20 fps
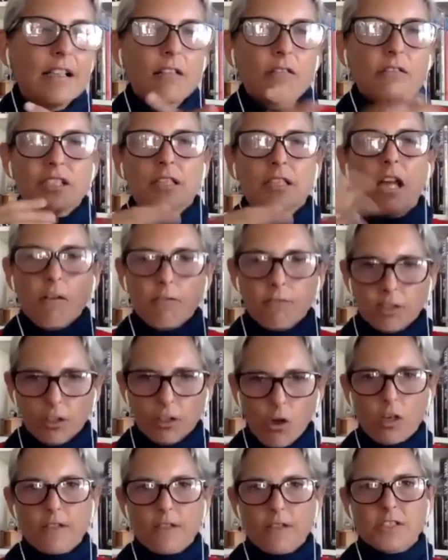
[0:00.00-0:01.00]
slough a
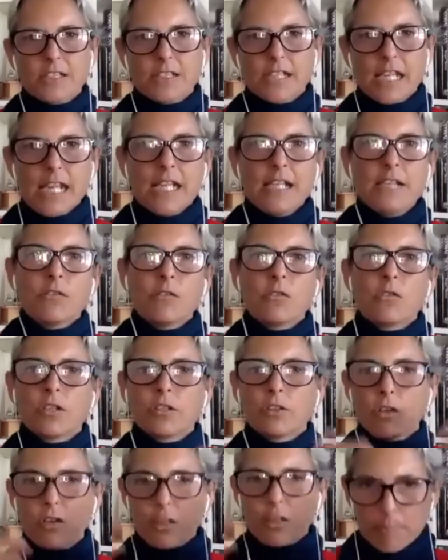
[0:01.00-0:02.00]
lot of skin or a
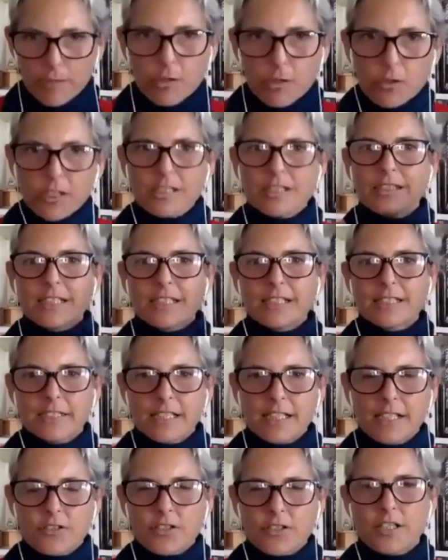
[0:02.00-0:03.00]
lot of mucus,
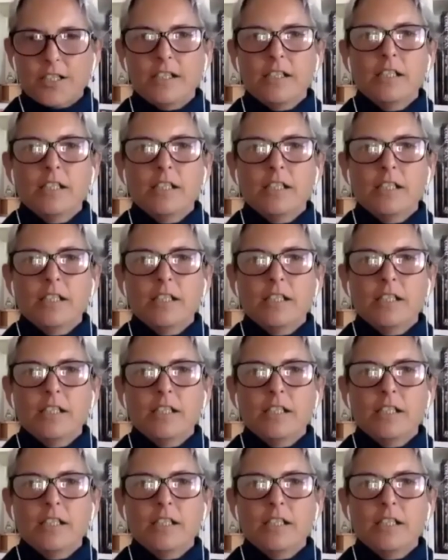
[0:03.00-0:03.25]
etc.